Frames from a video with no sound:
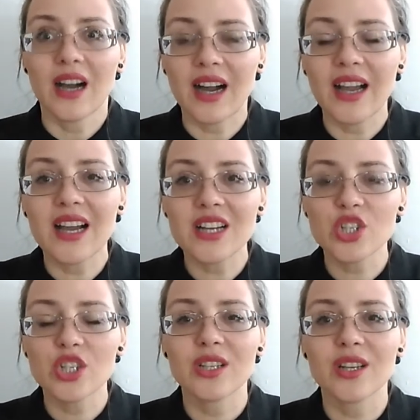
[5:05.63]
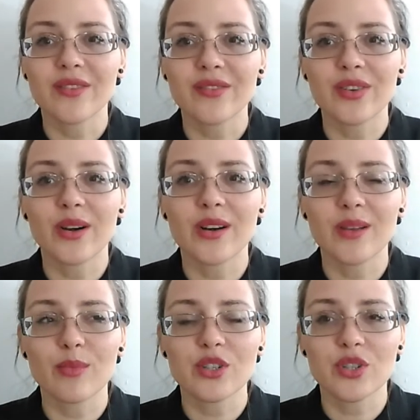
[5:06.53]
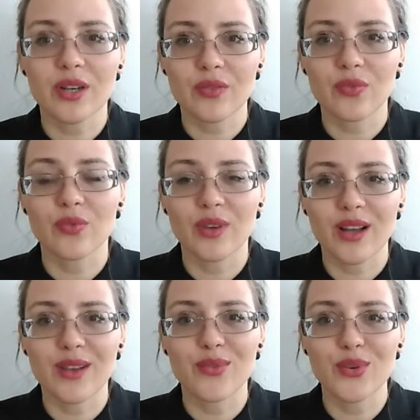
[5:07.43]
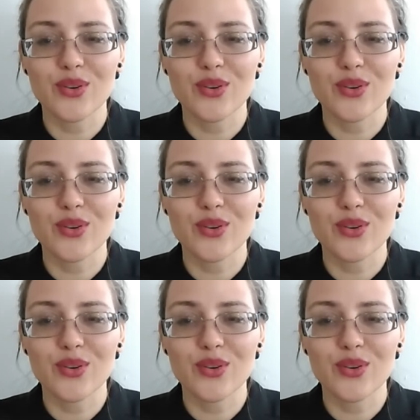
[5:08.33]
I actually am very much a